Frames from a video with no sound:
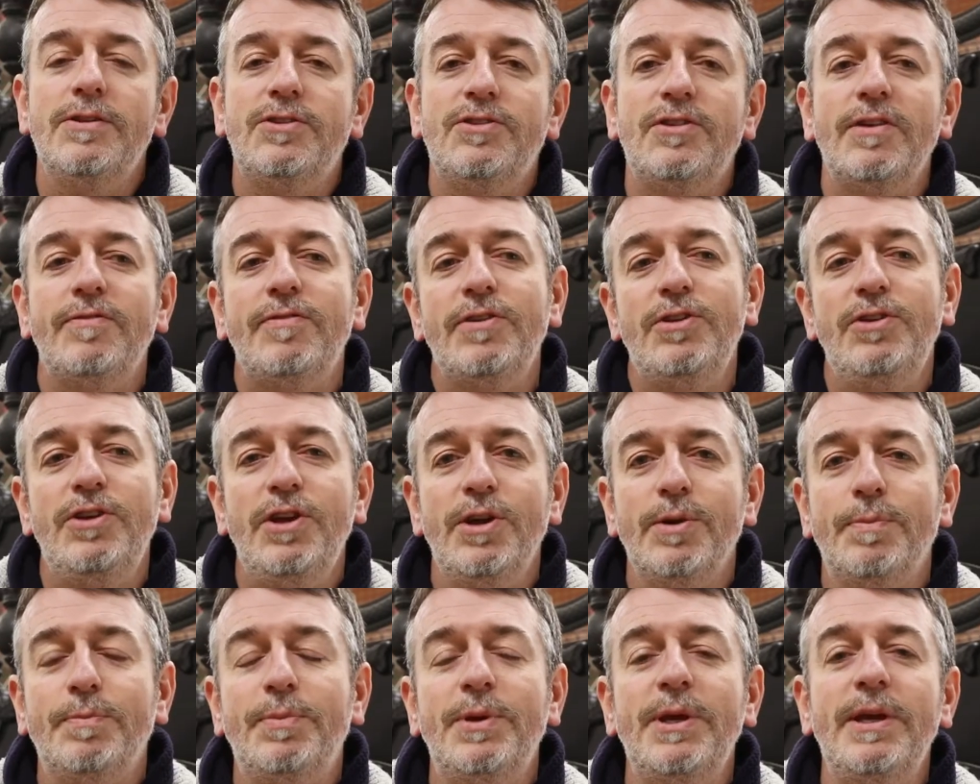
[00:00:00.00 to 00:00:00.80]

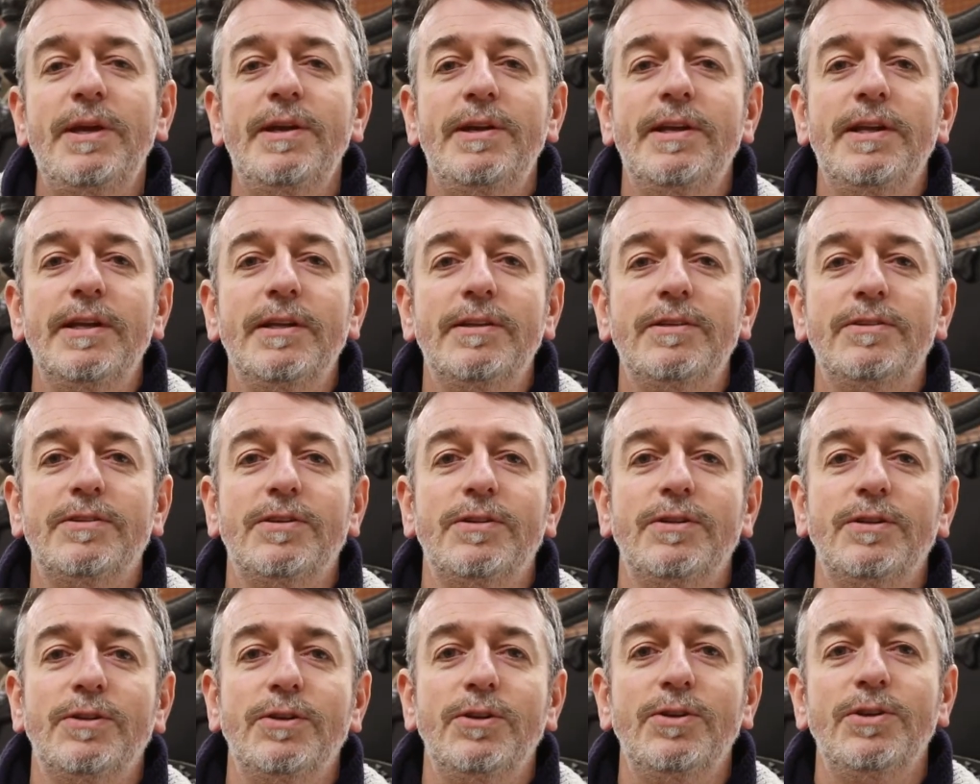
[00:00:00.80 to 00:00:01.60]
7-year period
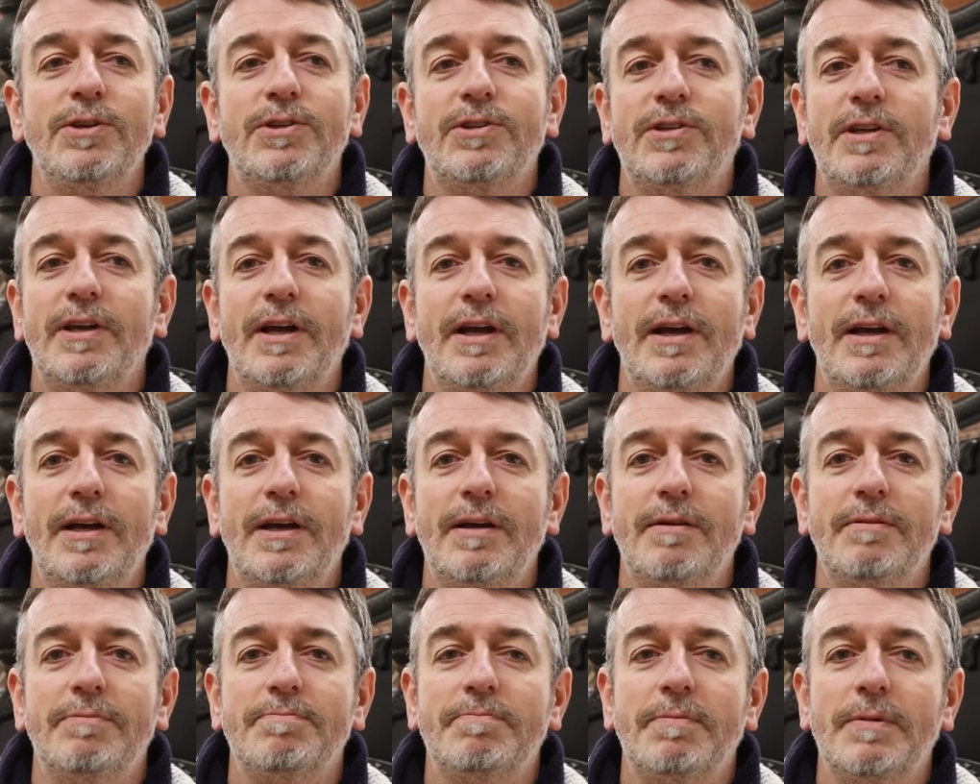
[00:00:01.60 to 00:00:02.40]
looks
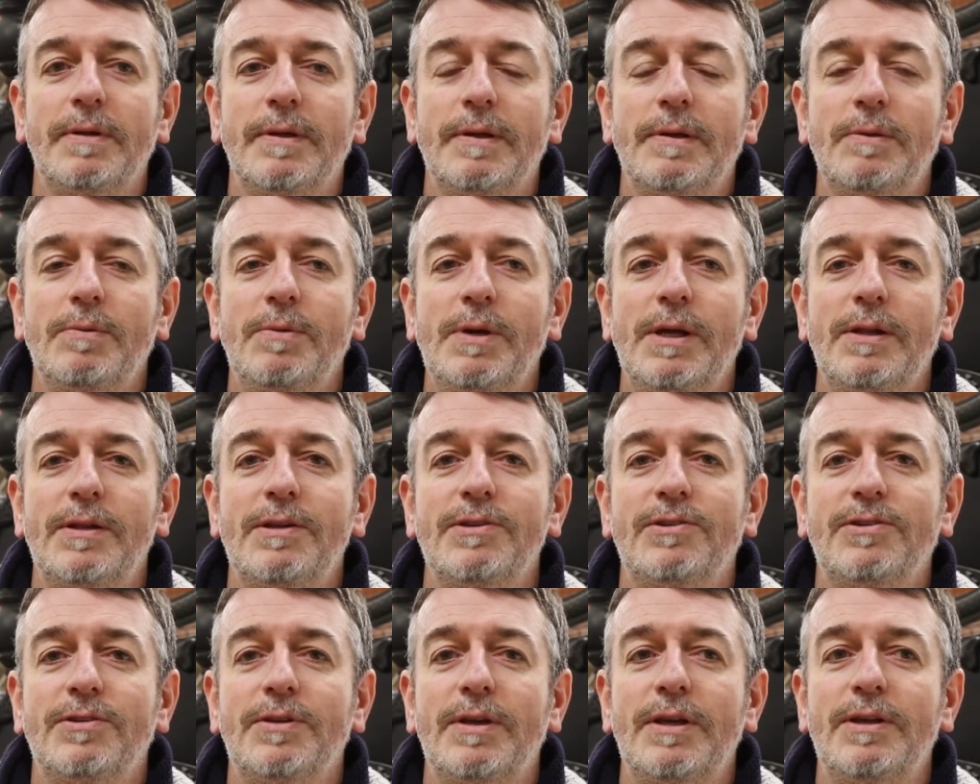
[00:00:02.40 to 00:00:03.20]
at
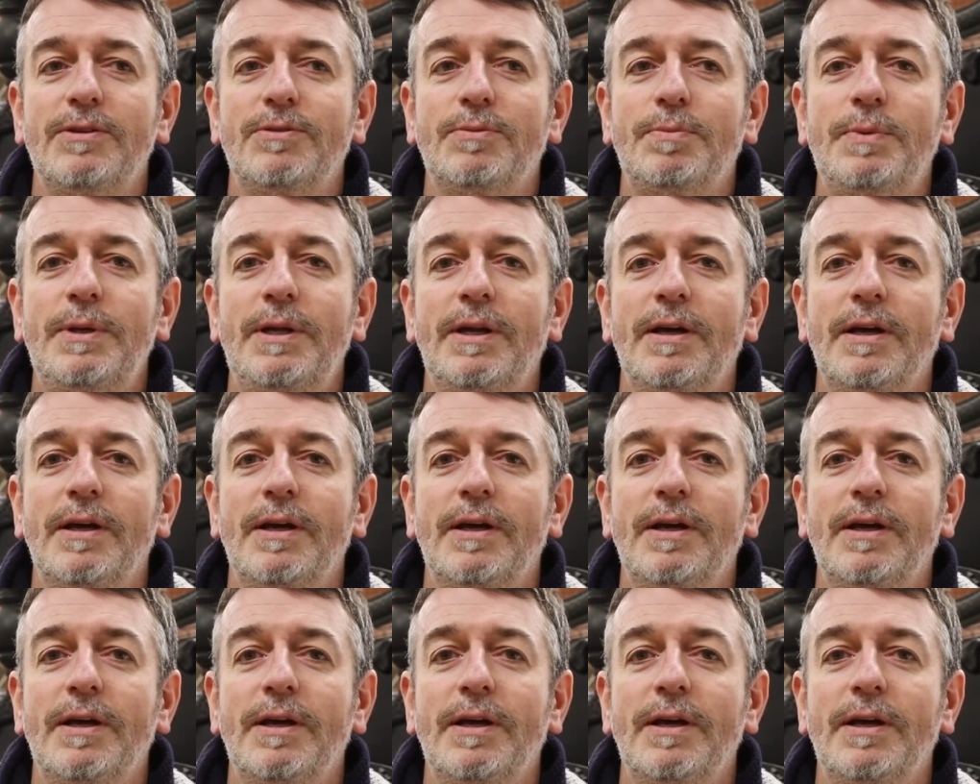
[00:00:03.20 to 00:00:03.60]
it's been